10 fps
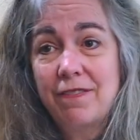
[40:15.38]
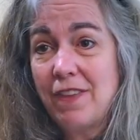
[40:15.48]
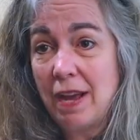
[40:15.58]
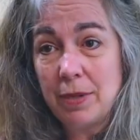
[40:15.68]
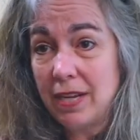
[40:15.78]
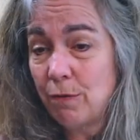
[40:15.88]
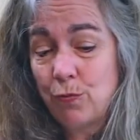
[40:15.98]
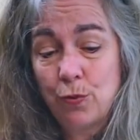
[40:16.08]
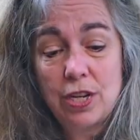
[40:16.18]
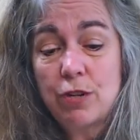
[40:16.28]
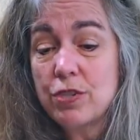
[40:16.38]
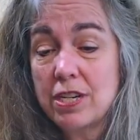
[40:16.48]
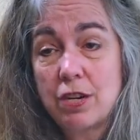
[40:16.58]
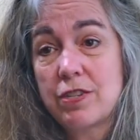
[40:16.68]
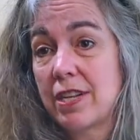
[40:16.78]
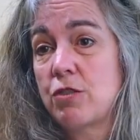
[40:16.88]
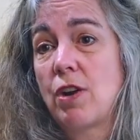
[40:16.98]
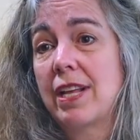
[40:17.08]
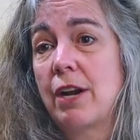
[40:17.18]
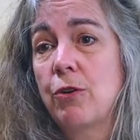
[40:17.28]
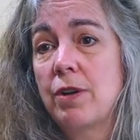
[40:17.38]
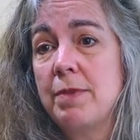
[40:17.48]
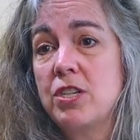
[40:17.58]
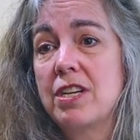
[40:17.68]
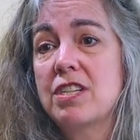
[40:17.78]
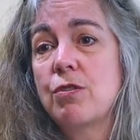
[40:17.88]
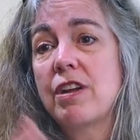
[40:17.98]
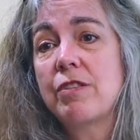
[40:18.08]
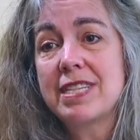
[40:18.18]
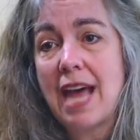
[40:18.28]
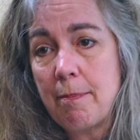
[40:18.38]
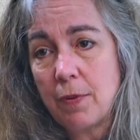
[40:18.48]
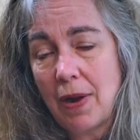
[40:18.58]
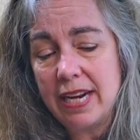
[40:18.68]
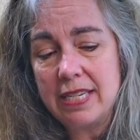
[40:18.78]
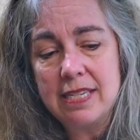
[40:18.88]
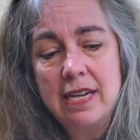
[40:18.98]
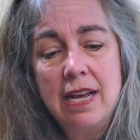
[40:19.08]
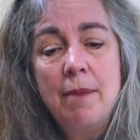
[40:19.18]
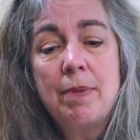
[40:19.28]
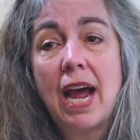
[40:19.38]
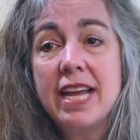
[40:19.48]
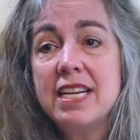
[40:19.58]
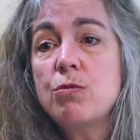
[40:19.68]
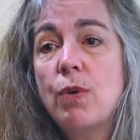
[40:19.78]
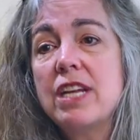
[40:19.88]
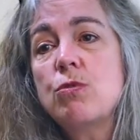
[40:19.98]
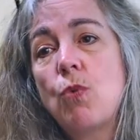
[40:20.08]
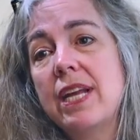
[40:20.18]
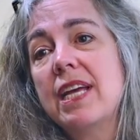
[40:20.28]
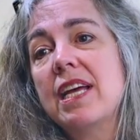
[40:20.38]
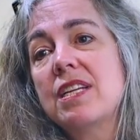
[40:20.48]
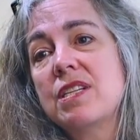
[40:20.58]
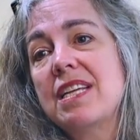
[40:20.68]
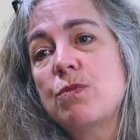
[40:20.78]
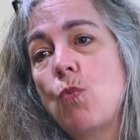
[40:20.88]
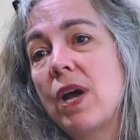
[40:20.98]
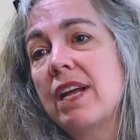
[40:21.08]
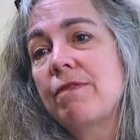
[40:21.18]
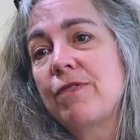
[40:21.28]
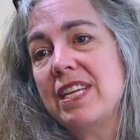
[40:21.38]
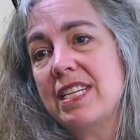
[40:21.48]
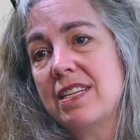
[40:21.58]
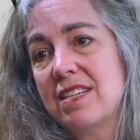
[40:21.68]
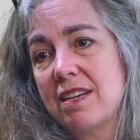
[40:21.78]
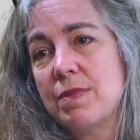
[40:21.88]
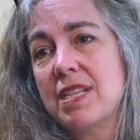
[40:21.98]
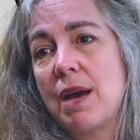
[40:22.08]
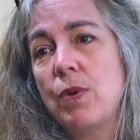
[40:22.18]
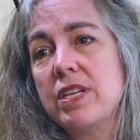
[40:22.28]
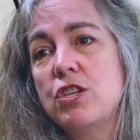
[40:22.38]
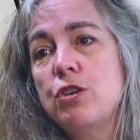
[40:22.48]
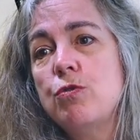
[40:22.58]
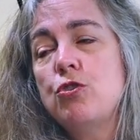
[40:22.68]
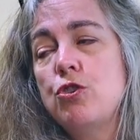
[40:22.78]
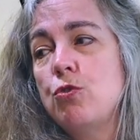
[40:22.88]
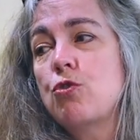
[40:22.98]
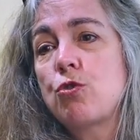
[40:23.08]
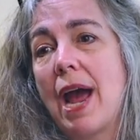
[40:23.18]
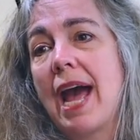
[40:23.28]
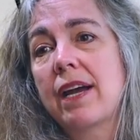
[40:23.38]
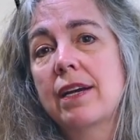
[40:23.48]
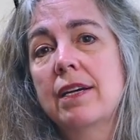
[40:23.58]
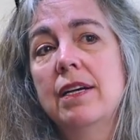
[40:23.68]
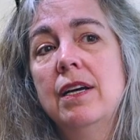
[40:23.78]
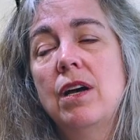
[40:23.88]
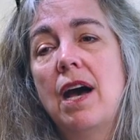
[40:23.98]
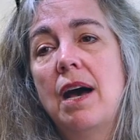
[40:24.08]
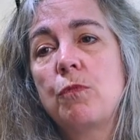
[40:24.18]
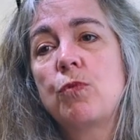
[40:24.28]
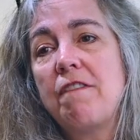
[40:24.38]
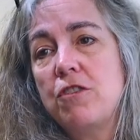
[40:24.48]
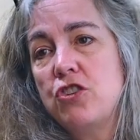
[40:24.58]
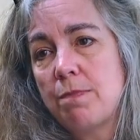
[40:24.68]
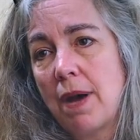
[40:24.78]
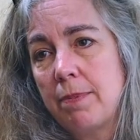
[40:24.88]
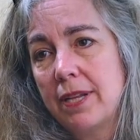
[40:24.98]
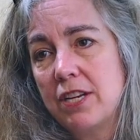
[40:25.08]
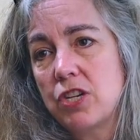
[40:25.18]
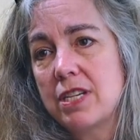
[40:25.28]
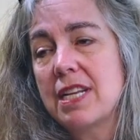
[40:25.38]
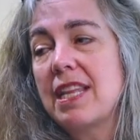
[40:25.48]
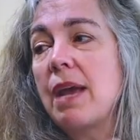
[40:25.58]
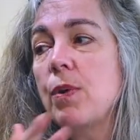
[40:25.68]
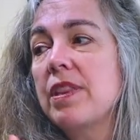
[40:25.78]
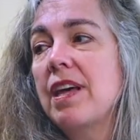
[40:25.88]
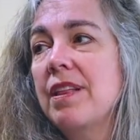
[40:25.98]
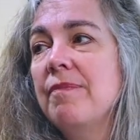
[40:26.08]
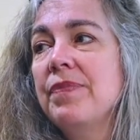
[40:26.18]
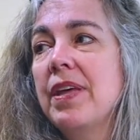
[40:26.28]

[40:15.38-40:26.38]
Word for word: family for years and years on the Trilateral Commission. So they're this apparatus. But ID 2020 is is one of the systems that was used to track um, refugee populations, and they will that